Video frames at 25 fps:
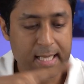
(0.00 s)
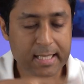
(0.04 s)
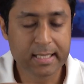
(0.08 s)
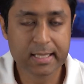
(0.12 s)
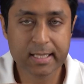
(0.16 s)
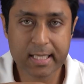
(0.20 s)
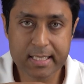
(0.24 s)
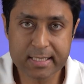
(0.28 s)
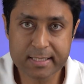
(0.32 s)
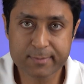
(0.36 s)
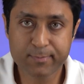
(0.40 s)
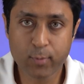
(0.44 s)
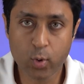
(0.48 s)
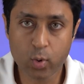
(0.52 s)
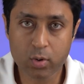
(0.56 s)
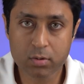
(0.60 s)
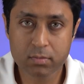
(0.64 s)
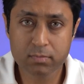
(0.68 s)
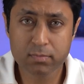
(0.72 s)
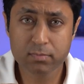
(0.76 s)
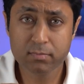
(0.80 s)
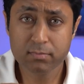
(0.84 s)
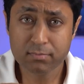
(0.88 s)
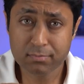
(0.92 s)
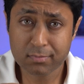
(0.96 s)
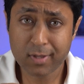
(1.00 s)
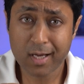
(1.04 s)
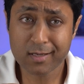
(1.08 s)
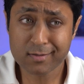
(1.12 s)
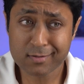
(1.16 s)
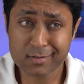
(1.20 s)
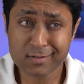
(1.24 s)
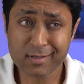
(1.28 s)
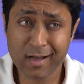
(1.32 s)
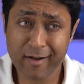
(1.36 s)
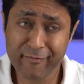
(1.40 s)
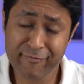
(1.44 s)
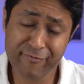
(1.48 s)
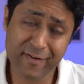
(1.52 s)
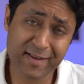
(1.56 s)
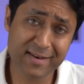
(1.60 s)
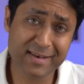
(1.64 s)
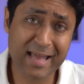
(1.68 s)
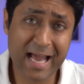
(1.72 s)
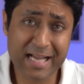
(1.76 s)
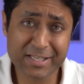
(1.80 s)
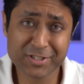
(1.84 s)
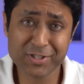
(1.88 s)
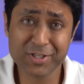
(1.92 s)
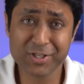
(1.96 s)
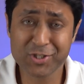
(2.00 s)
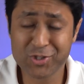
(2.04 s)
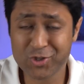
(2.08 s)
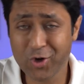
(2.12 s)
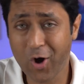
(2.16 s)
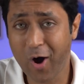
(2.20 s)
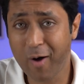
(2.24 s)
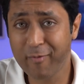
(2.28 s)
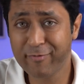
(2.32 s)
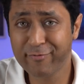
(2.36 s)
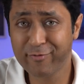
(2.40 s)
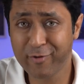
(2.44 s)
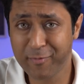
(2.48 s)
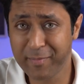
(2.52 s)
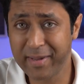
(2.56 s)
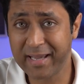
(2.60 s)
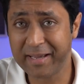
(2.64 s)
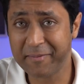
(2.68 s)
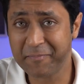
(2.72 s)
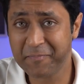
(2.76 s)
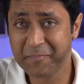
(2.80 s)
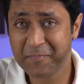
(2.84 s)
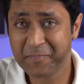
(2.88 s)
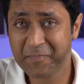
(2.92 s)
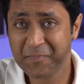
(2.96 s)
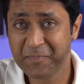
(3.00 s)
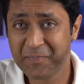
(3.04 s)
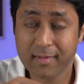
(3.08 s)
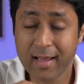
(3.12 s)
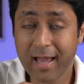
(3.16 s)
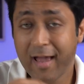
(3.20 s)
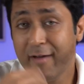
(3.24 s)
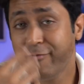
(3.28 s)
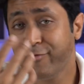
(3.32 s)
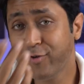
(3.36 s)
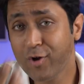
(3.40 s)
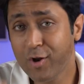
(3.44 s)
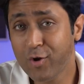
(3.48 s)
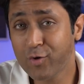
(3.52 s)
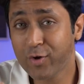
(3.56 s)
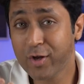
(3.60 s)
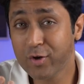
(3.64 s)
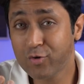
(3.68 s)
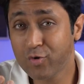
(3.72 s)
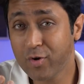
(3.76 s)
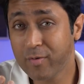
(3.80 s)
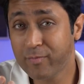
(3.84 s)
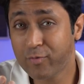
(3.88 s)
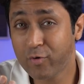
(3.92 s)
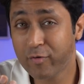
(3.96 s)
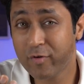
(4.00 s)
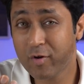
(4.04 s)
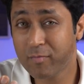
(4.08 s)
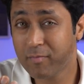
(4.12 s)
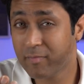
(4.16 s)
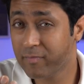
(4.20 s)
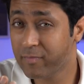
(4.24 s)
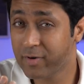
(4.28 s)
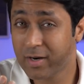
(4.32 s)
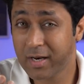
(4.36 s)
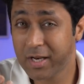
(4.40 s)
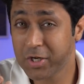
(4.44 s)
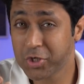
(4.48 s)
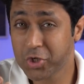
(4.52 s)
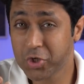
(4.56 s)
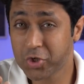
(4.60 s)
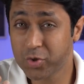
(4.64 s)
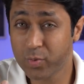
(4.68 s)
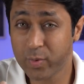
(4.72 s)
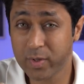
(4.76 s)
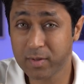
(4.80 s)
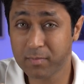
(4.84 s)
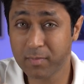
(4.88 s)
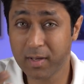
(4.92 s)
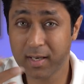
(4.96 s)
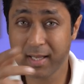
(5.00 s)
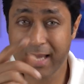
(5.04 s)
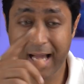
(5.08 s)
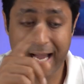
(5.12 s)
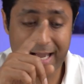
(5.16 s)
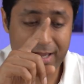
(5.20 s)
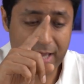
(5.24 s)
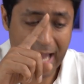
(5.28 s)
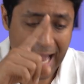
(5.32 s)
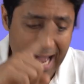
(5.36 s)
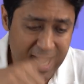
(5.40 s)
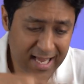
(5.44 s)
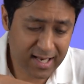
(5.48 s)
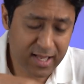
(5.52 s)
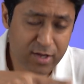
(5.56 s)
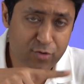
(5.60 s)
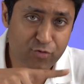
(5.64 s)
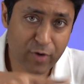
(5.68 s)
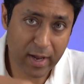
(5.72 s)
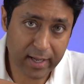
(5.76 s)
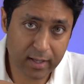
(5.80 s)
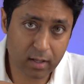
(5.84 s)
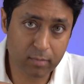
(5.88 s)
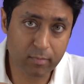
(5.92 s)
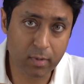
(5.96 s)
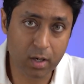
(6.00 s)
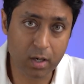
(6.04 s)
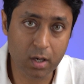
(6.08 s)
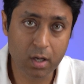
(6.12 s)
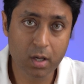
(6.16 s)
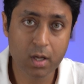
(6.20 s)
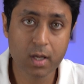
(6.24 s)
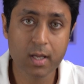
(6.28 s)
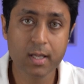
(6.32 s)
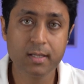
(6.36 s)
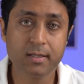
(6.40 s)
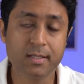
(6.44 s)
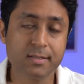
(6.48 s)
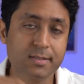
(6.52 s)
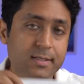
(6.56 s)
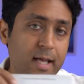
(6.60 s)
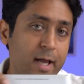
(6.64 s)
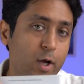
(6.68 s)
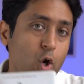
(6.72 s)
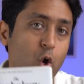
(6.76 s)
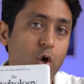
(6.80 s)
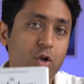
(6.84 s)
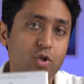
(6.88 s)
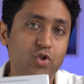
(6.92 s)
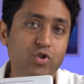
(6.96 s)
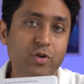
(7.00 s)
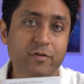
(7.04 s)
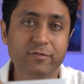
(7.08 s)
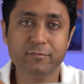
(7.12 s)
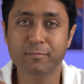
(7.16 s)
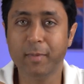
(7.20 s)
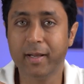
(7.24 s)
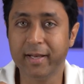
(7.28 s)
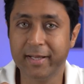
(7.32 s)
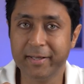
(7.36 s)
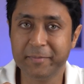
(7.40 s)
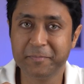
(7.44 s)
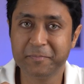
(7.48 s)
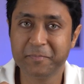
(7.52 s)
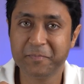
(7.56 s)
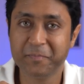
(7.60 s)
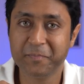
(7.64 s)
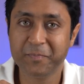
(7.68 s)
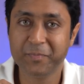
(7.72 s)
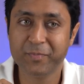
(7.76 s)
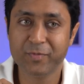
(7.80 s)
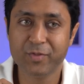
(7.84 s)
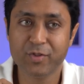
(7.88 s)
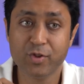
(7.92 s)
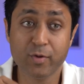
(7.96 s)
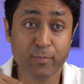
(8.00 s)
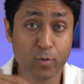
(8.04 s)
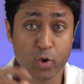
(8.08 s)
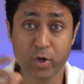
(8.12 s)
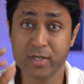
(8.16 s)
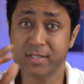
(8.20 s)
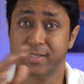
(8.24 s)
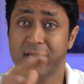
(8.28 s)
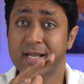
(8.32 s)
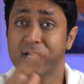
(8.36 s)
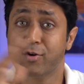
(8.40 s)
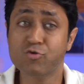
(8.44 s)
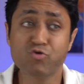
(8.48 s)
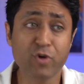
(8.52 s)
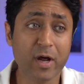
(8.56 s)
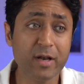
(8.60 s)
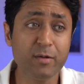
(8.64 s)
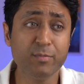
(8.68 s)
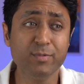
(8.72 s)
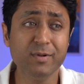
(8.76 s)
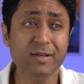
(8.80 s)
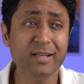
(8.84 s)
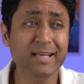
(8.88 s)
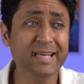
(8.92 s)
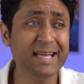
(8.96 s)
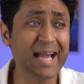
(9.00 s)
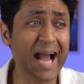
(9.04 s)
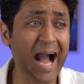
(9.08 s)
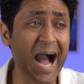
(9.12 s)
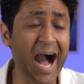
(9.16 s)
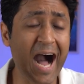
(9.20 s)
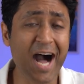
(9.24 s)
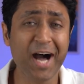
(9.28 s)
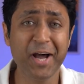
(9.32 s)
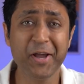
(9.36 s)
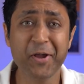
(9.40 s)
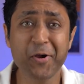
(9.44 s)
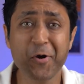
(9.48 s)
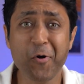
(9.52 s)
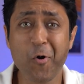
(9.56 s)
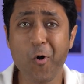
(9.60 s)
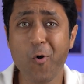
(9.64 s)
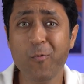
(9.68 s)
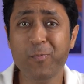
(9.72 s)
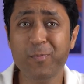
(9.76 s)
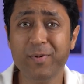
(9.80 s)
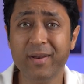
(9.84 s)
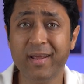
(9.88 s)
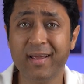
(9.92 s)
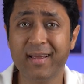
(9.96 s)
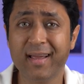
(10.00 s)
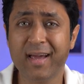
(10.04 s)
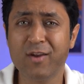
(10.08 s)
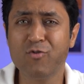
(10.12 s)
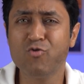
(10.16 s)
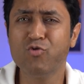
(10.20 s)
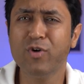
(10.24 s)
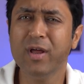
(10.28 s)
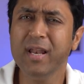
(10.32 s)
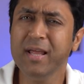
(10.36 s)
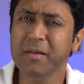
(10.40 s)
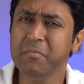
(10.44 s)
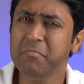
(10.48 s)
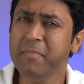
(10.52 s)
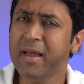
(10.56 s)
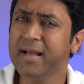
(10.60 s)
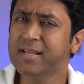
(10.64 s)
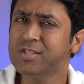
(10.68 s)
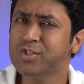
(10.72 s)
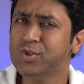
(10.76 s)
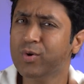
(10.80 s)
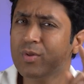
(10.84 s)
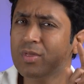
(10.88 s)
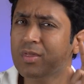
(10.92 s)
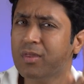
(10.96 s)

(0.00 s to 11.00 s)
This book does a fantastic job for me. If you're looking to improve your relationship with money, I highly recommend The Psychology of Money. The book is incredibly eye-opening and really makes you